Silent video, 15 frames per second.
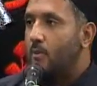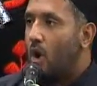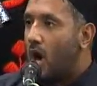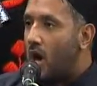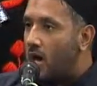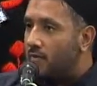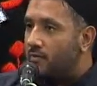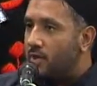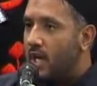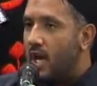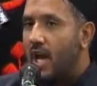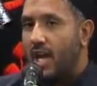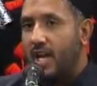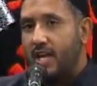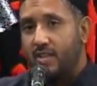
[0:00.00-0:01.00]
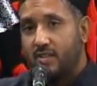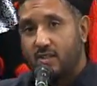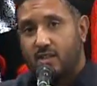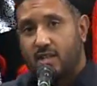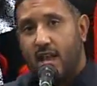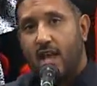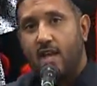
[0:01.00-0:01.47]
Muawiyah is
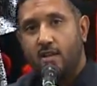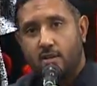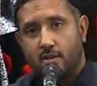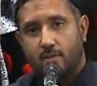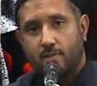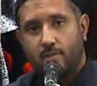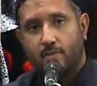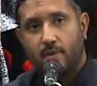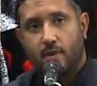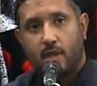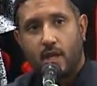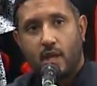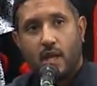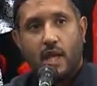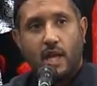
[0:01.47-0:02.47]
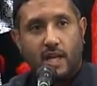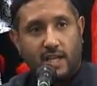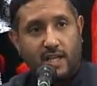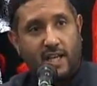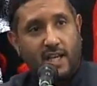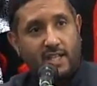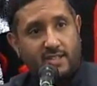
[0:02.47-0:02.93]
dead.
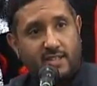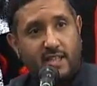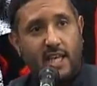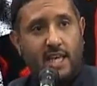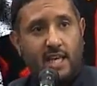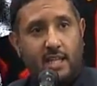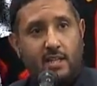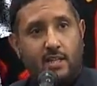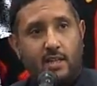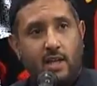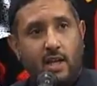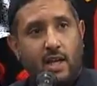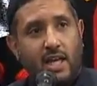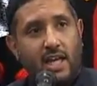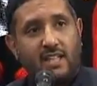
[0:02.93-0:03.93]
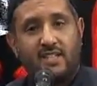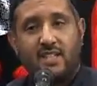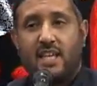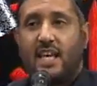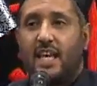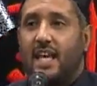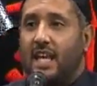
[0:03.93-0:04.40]
Yazid is
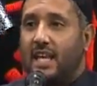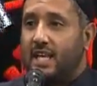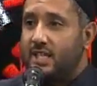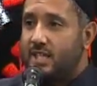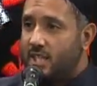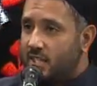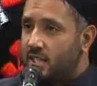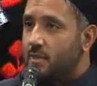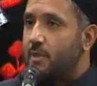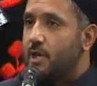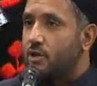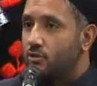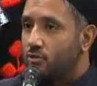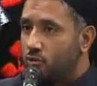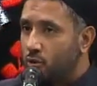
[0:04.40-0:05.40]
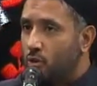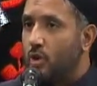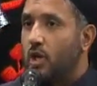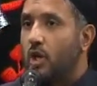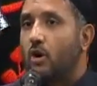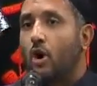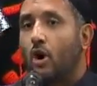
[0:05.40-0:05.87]
the illegitimate
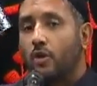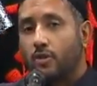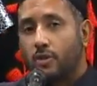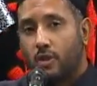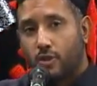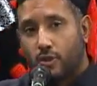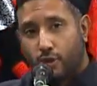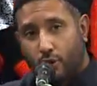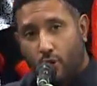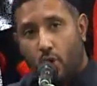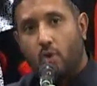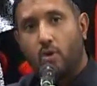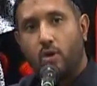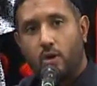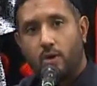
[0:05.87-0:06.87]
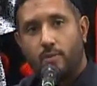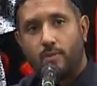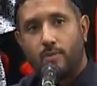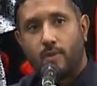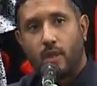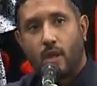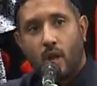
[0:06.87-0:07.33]
ruler on the throne.
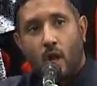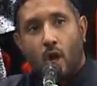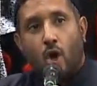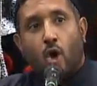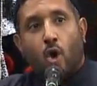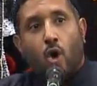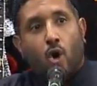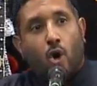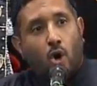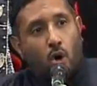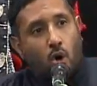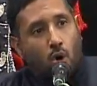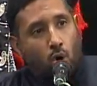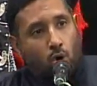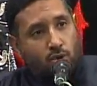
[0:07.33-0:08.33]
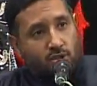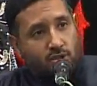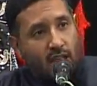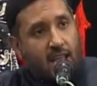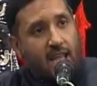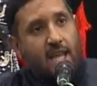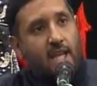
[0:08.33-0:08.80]

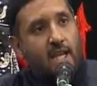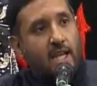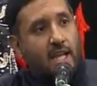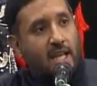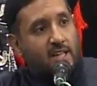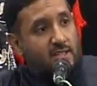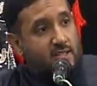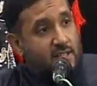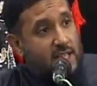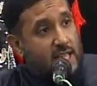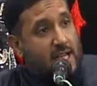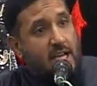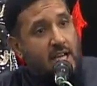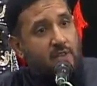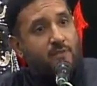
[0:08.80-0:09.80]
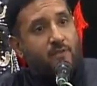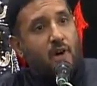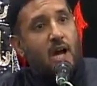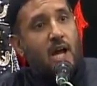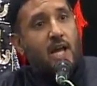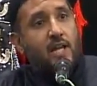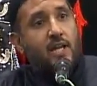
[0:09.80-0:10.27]
Hussein is
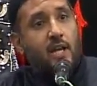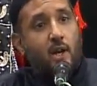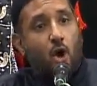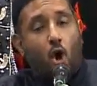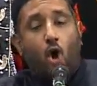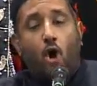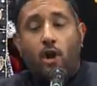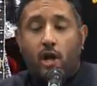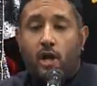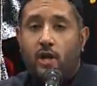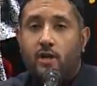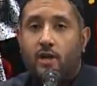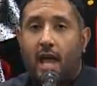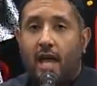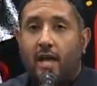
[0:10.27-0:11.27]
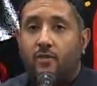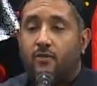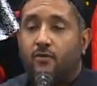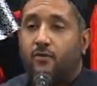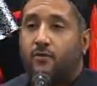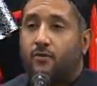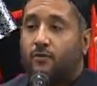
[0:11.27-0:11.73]
dignified and honored and
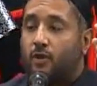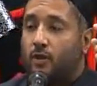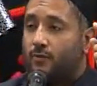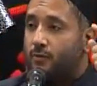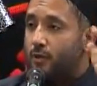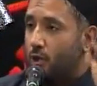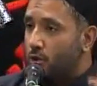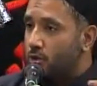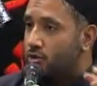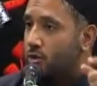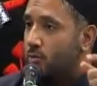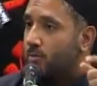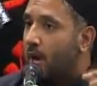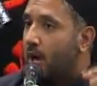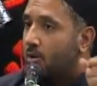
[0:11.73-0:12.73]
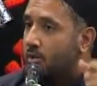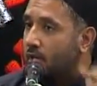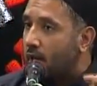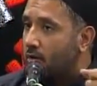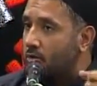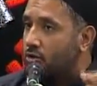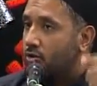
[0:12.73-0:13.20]
refused to bow
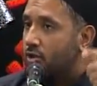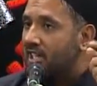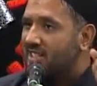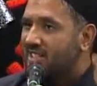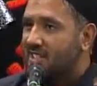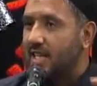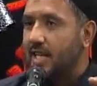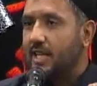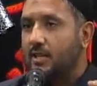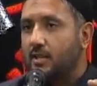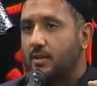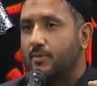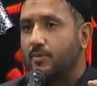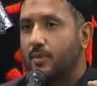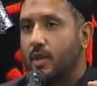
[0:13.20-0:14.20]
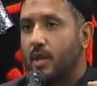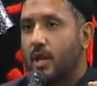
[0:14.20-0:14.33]
down to Yazid.